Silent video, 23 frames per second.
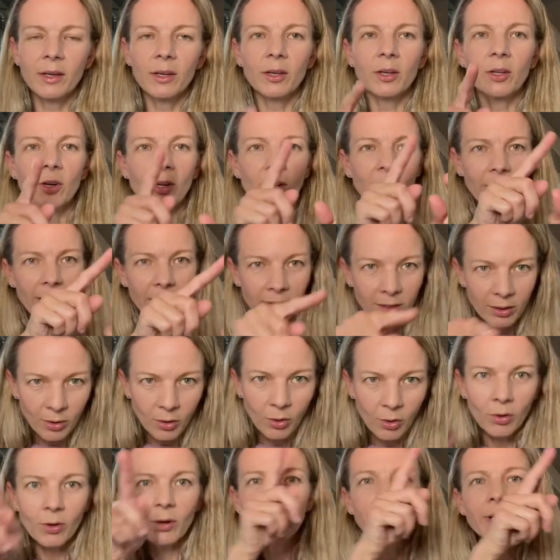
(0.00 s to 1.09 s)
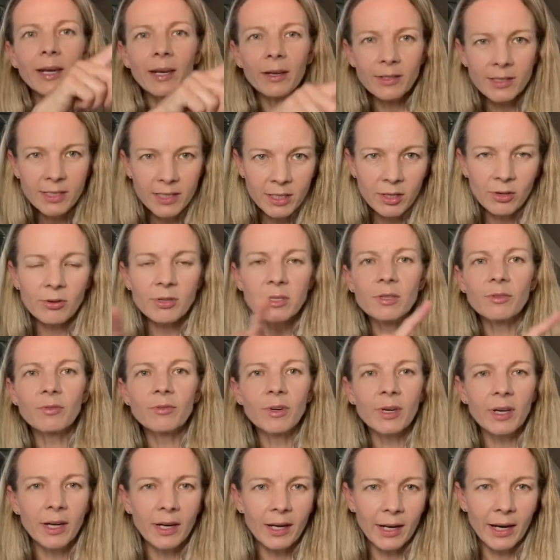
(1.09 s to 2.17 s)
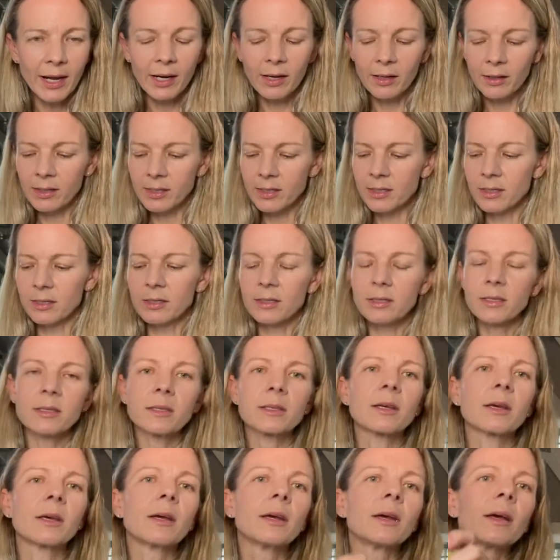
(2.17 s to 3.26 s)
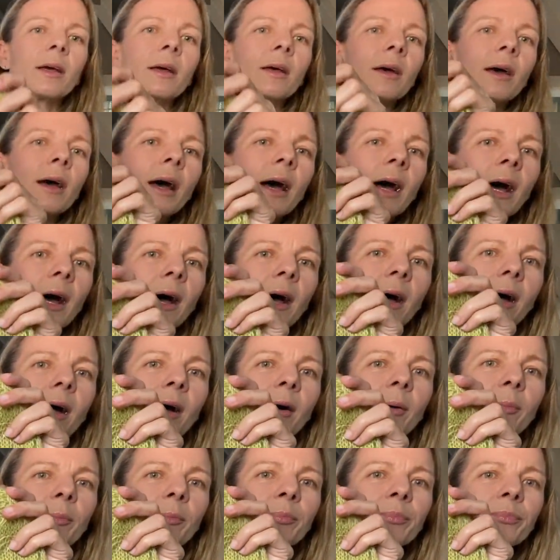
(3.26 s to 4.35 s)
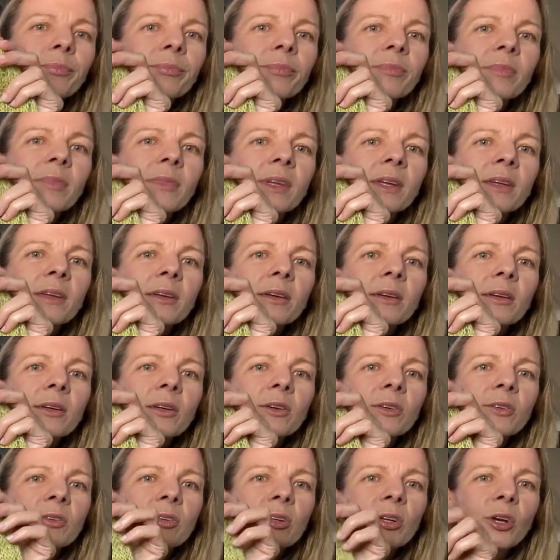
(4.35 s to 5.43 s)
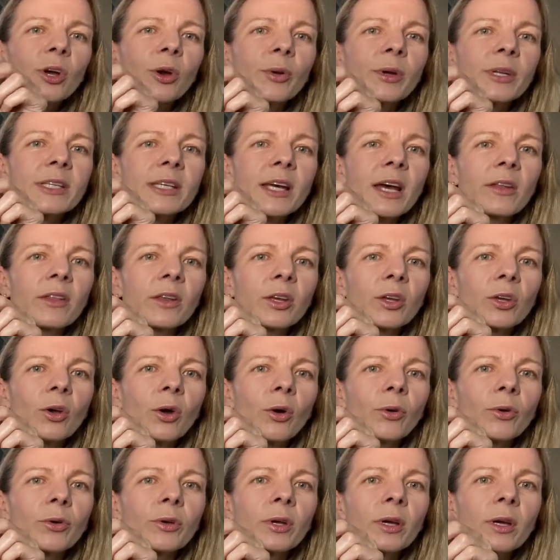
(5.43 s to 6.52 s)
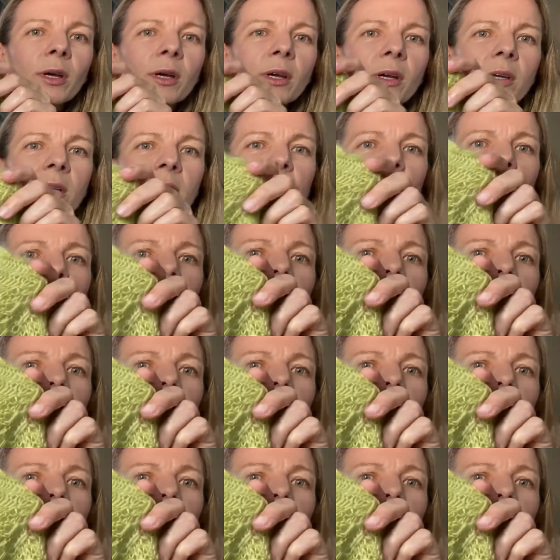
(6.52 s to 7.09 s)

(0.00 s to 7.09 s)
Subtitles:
long series of necklaces sort of going down the yoke. So I